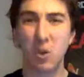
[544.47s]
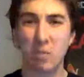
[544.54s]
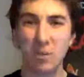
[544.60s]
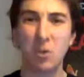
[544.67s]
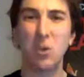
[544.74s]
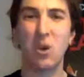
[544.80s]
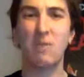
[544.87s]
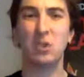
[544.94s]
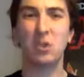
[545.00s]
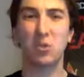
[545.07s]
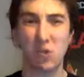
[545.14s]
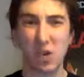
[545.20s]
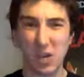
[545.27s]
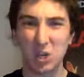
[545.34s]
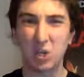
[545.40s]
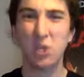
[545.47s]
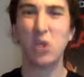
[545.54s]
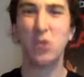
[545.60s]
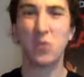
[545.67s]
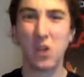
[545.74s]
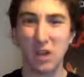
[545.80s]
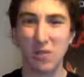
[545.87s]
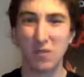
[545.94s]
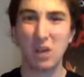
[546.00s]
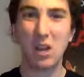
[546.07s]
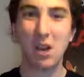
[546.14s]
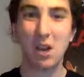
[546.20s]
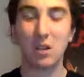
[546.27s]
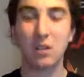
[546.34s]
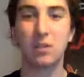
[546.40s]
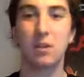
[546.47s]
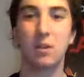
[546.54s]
Maybe you're having to really chew really, really hard.